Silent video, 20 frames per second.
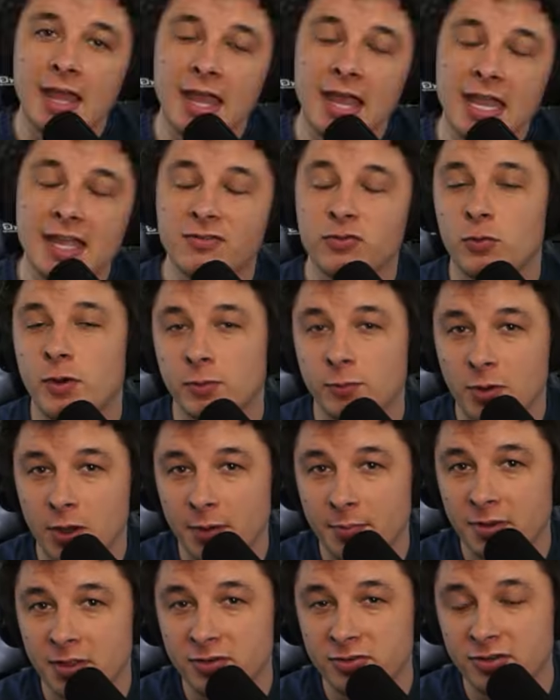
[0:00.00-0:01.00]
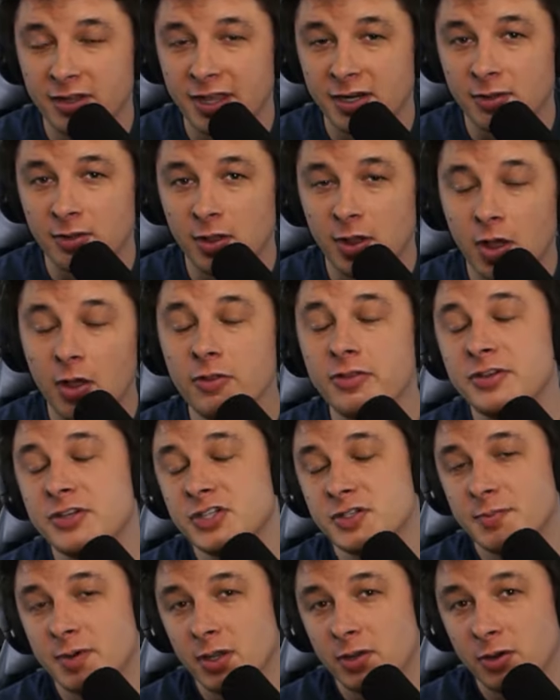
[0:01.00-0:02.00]
Hey everyone, welcome to the channel. All
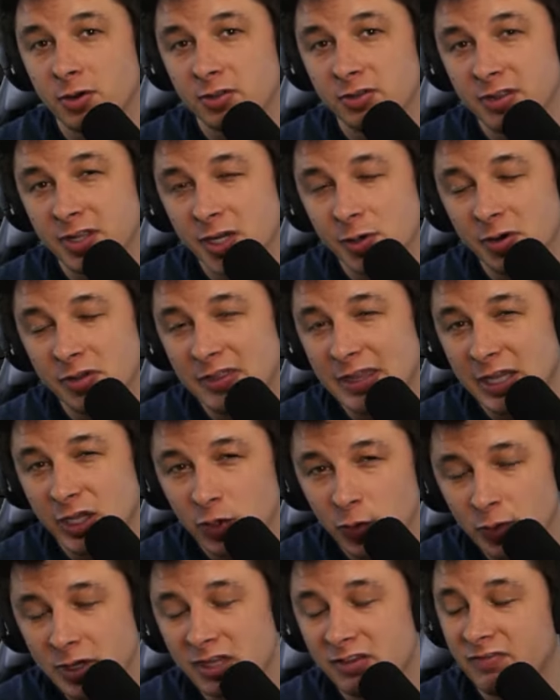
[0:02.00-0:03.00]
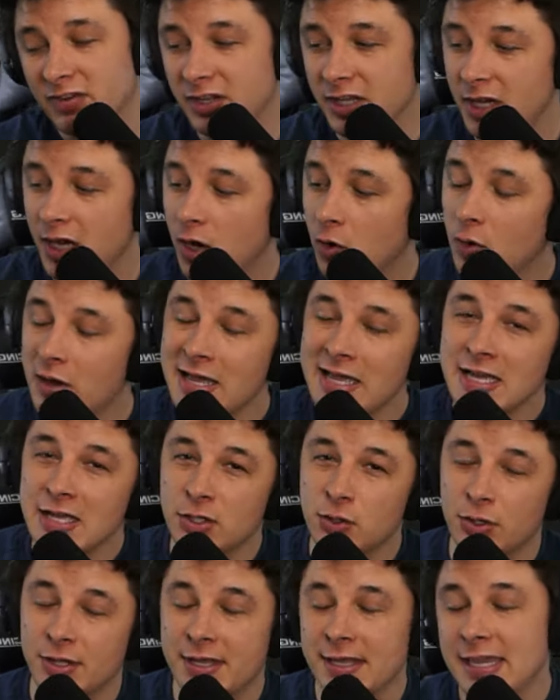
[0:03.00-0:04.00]
Things Middle Earth here with a quick video
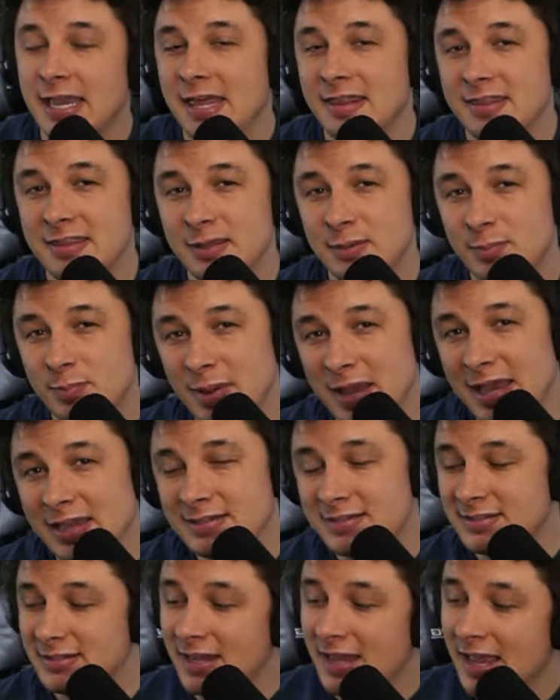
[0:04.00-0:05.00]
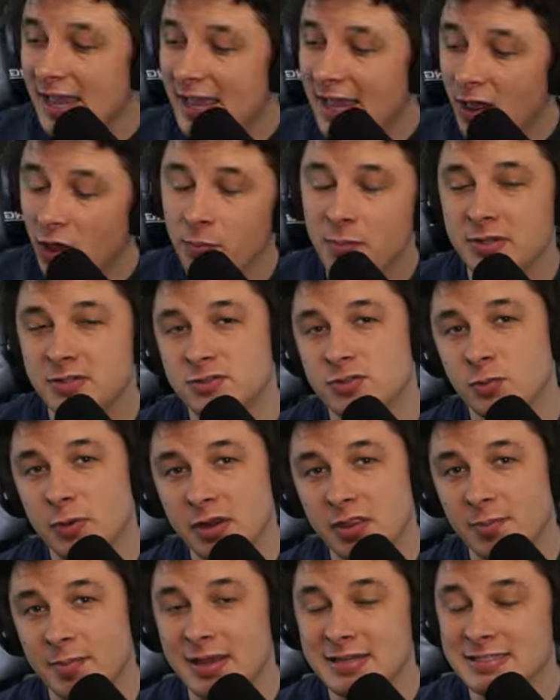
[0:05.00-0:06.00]
looking at the best helmets to wear,
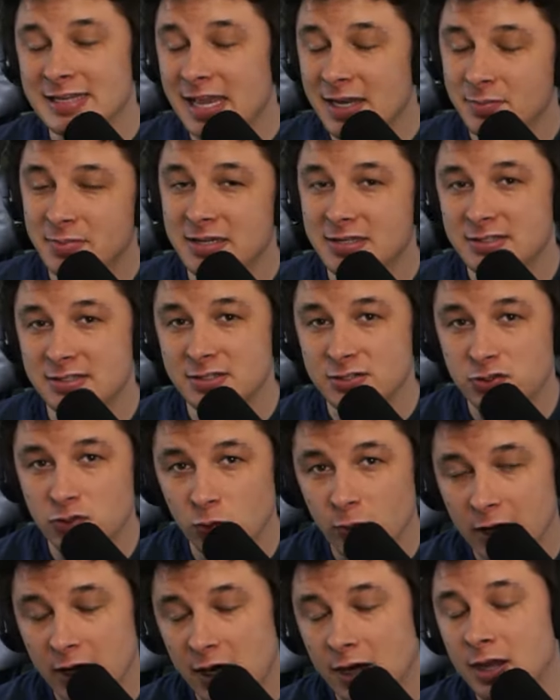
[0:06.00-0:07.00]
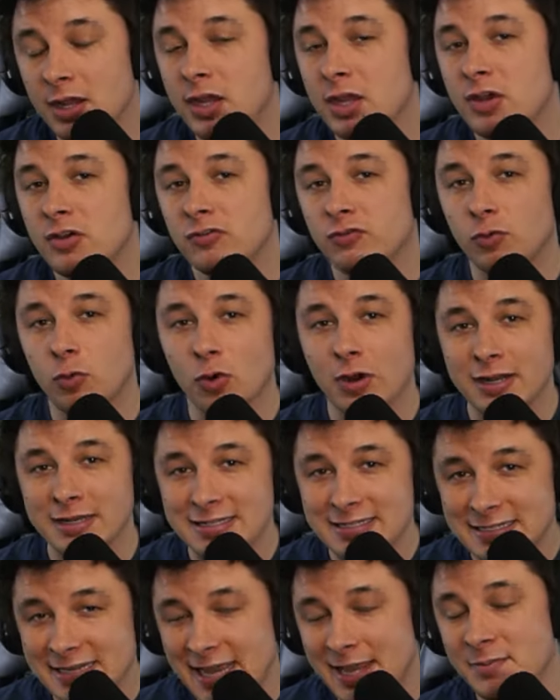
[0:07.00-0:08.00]
the best headpieces to wear for
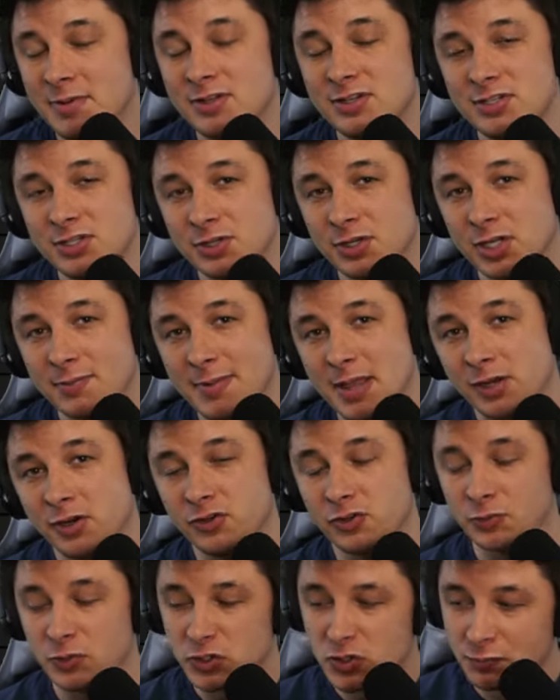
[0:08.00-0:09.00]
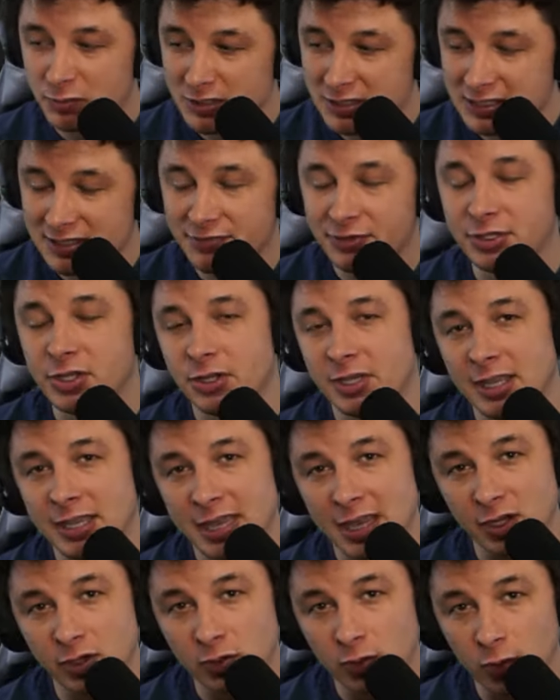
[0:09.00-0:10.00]
damage dealing commanders, and we're specifically looking
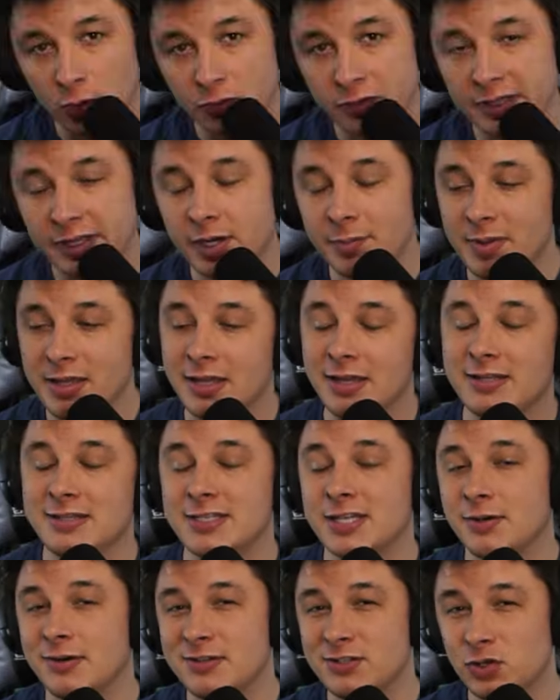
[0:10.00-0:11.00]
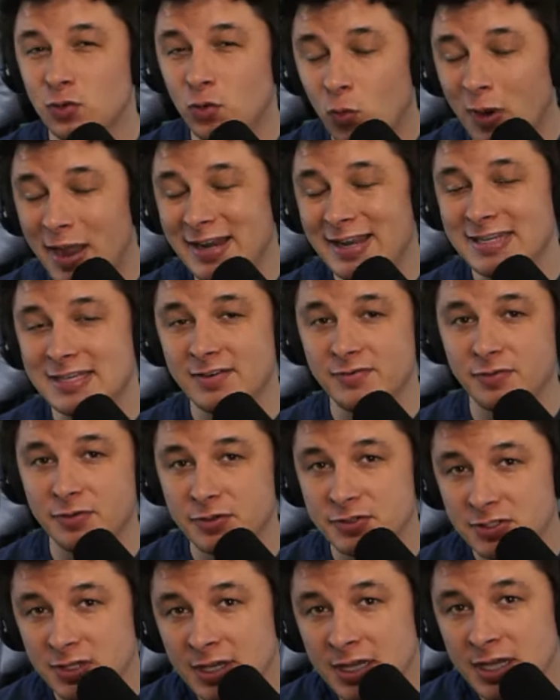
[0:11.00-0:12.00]
at gold gear because there is quite a difference